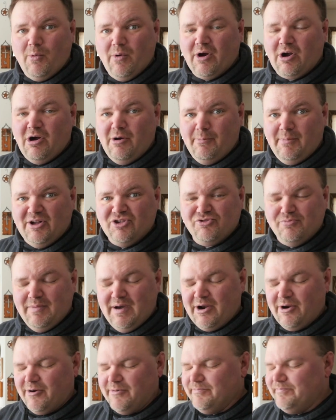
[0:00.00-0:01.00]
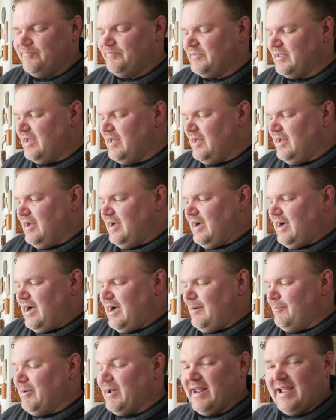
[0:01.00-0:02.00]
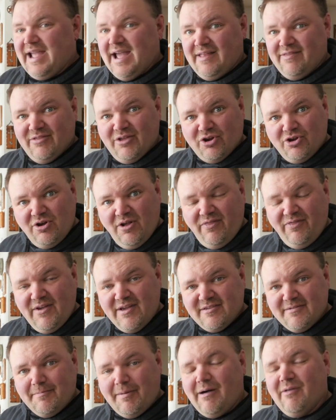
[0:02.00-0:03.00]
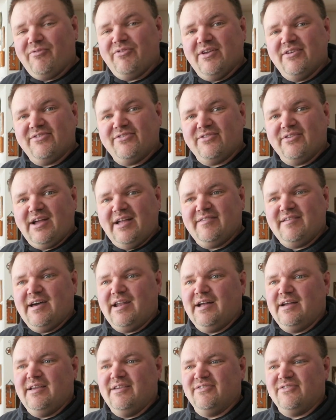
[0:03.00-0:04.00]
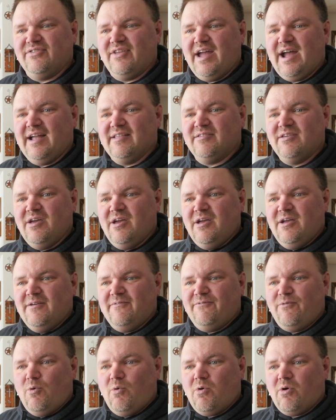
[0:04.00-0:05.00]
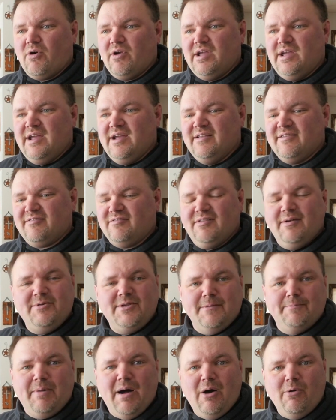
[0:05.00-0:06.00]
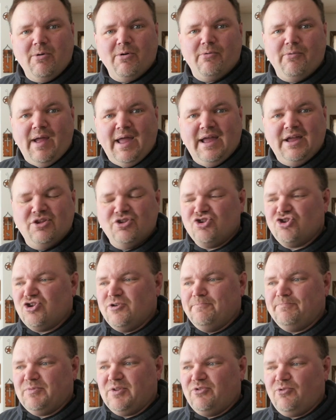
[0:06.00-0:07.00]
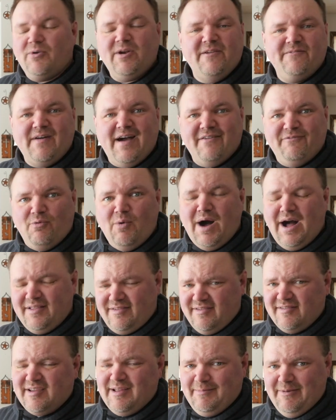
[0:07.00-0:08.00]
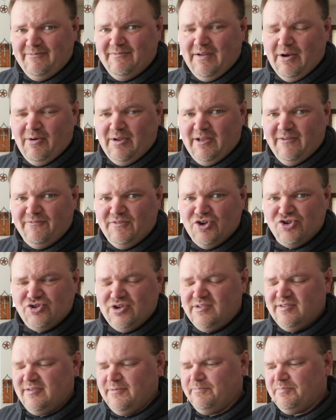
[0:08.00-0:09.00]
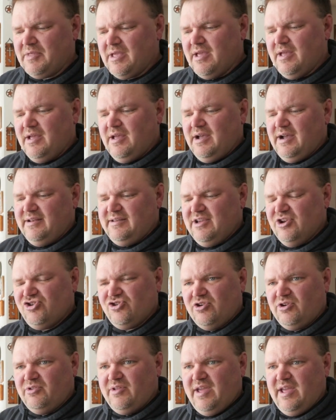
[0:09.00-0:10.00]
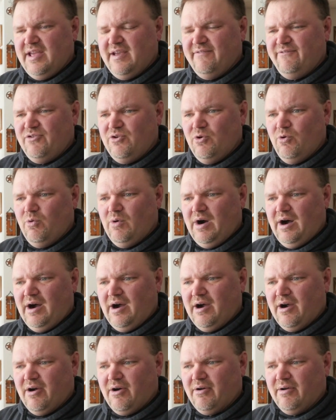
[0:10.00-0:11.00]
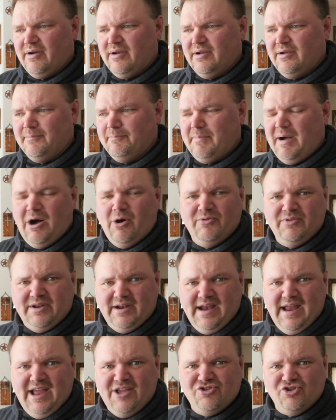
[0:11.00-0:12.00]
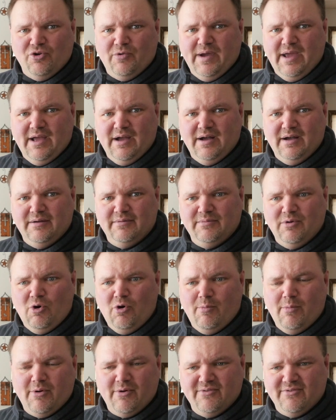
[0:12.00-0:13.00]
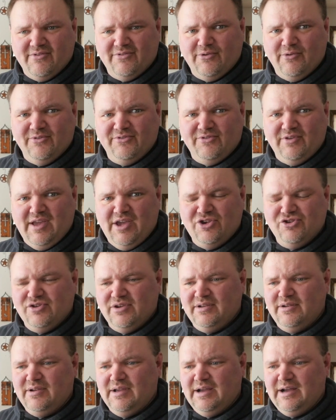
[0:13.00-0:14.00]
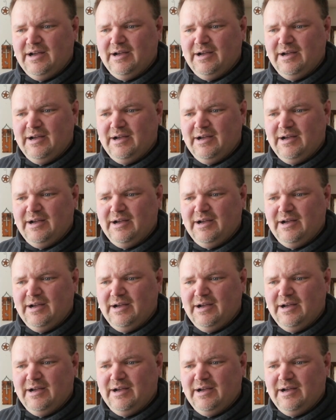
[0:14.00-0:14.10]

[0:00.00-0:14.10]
work out much better. But again, the good things about this antenna is that for its limited power range, 25 watts is going to be very efficient. Additionally, if you are bound in an HOA, a homeowners association,